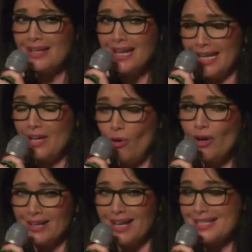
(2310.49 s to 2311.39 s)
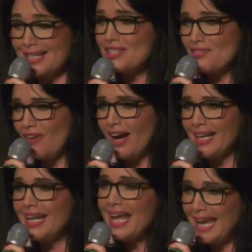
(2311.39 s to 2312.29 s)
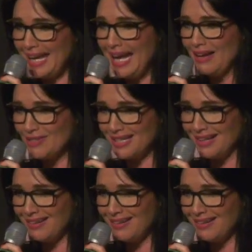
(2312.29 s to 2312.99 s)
he organized this divine encounter